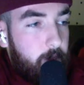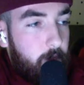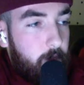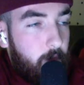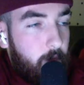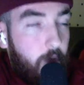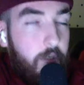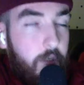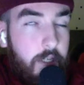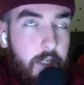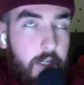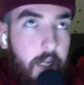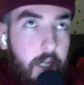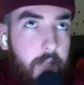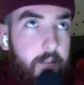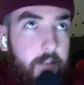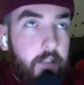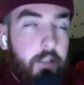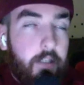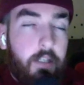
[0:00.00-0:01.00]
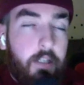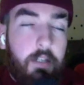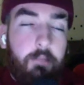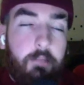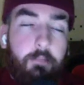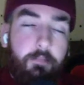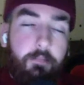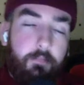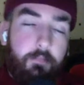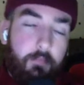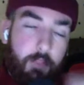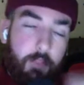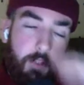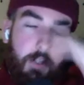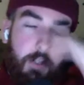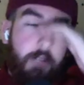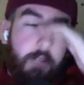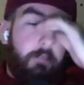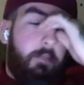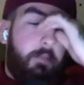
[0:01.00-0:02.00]
Well, we didn't actually.
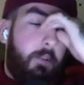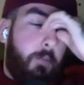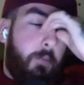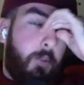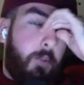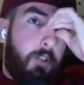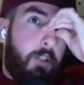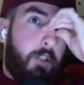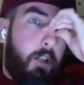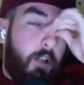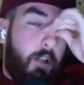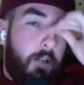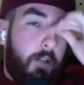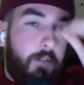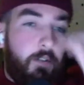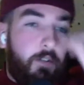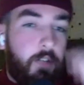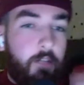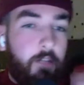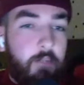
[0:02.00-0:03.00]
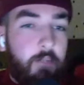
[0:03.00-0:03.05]
Sorry, it wasn't a live stream.